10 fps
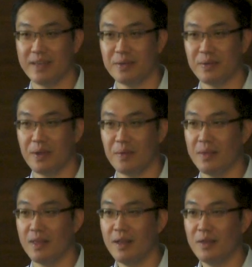You
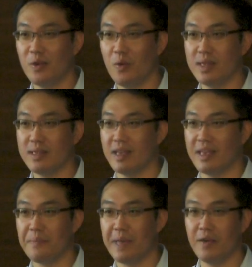don't know what's the
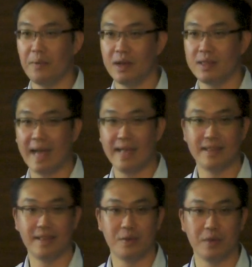impact of a
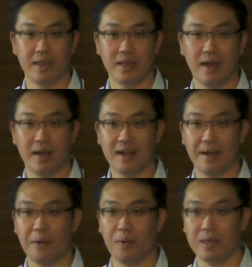dietary
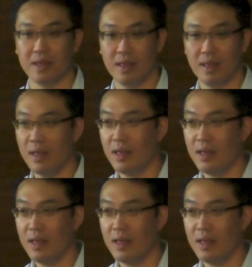component.